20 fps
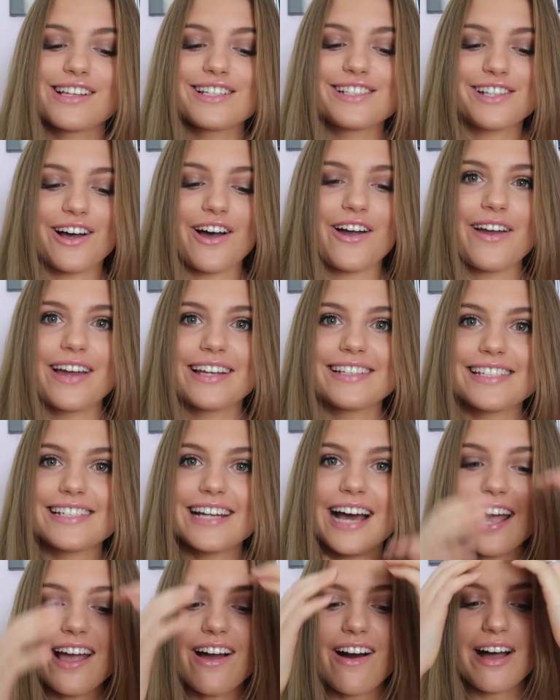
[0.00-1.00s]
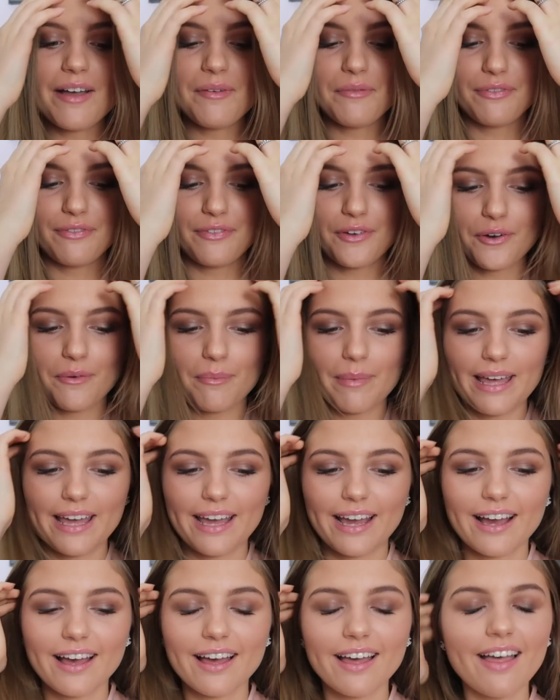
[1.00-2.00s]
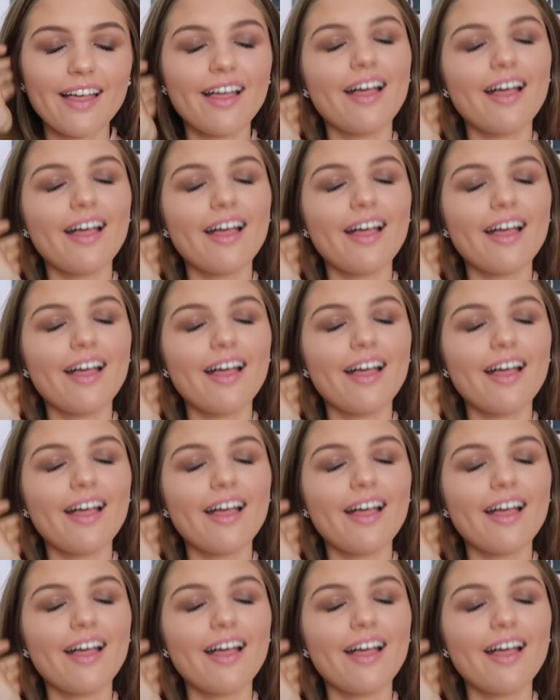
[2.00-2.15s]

So today I'm filming